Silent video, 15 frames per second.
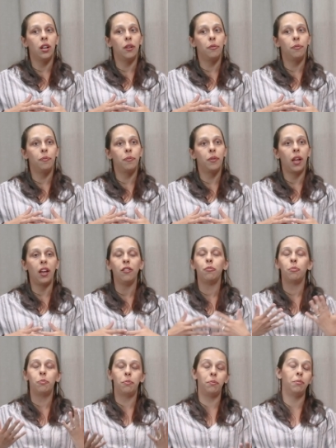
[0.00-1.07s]
um, I've
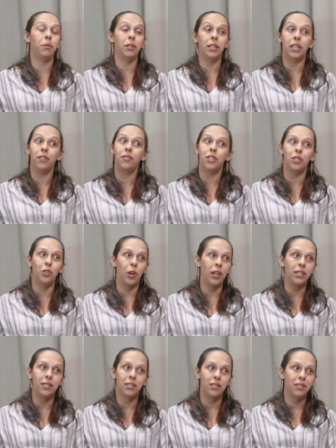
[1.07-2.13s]
believed in
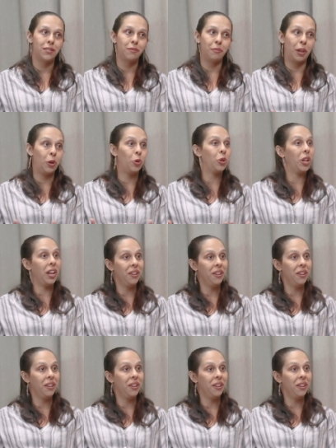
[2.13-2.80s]
Christ my whole mm-hmm.